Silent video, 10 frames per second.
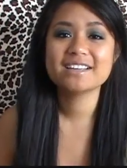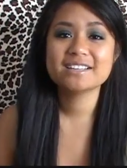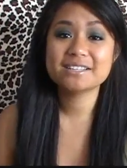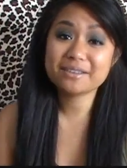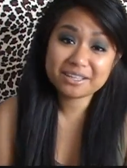
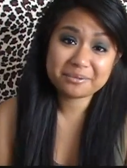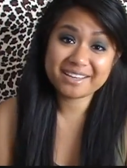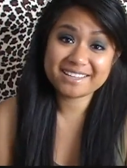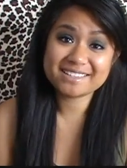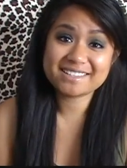So
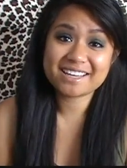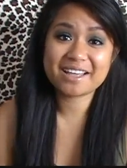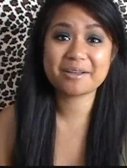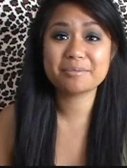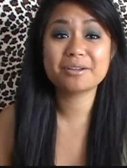anyways,
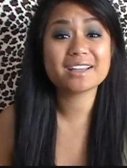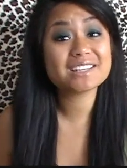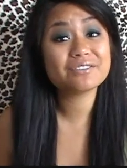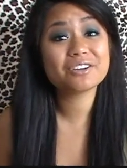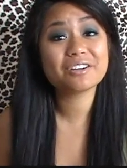um, you guys
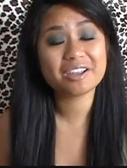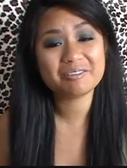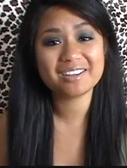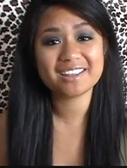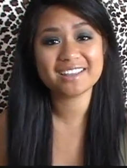have a great
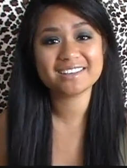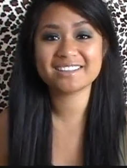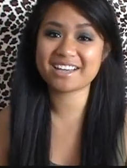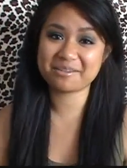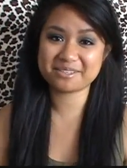weekend,
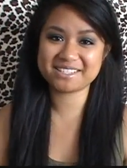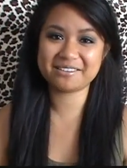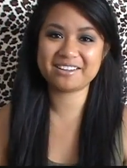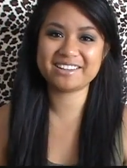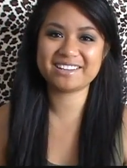and I will see
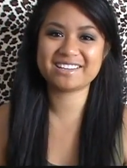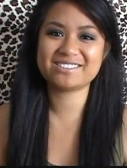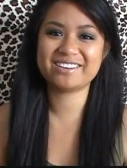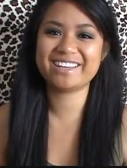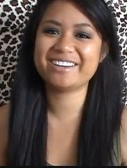you all in the
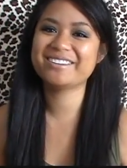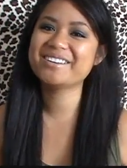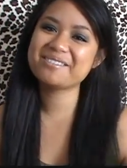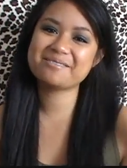next video.